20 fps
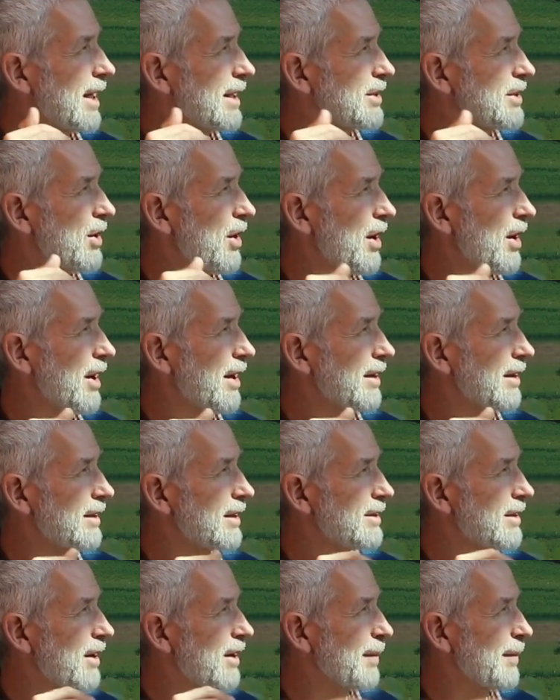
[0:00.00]
I taught
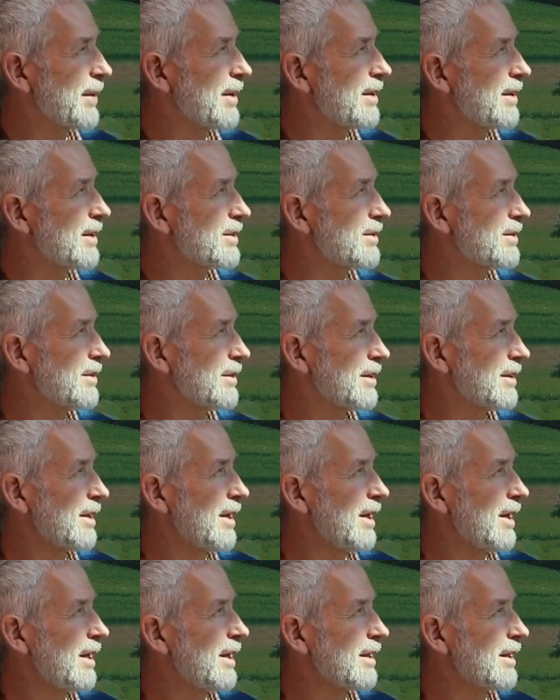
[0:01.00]
the top industrial